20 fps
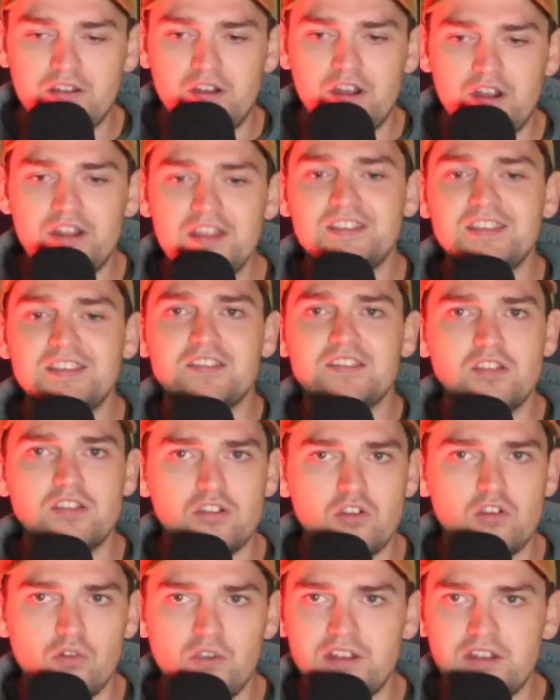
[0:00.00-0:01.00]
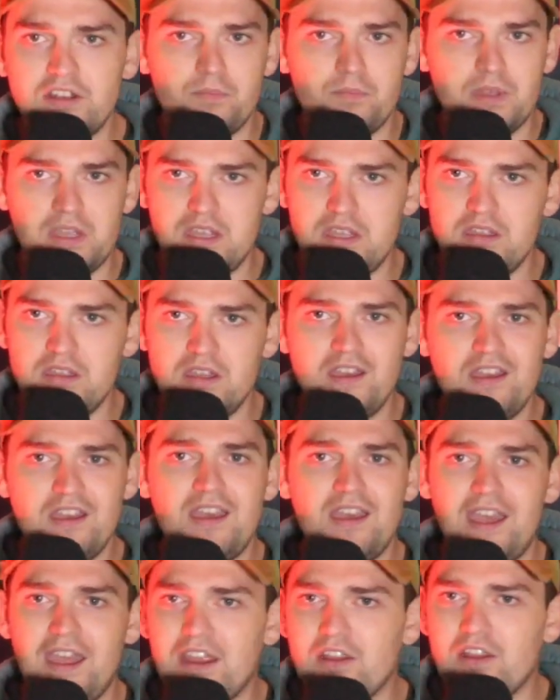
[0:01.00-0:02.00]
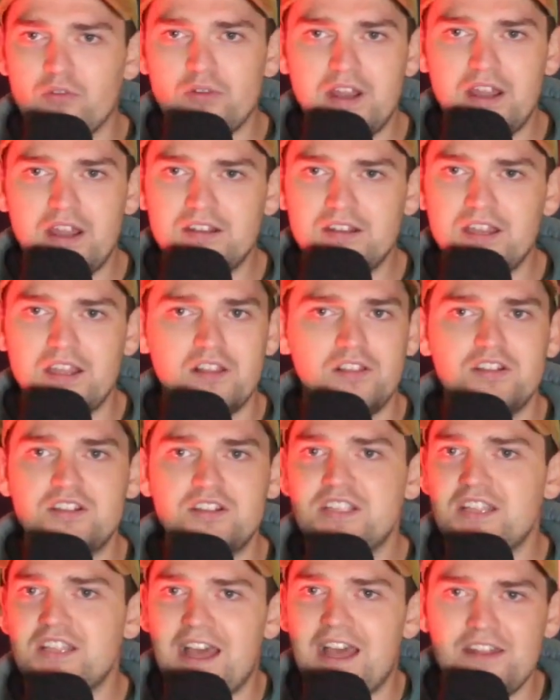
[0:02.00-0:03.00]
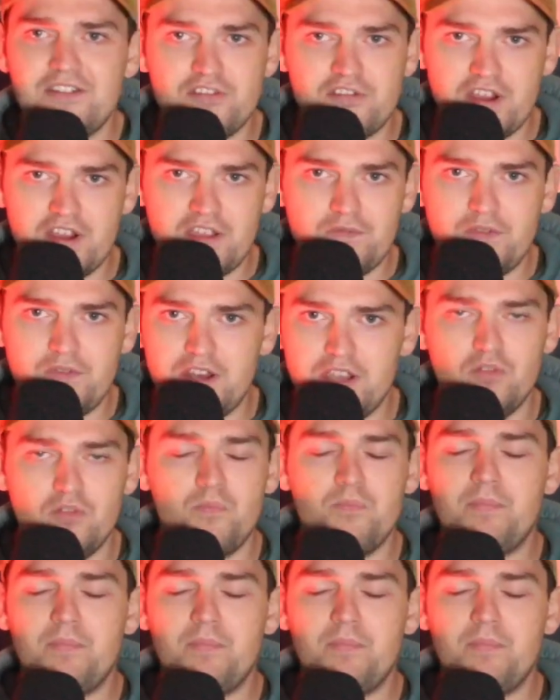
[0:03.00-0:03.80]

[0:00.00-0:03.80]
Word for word: And this isn't going to be a Greg Taylor slandering video.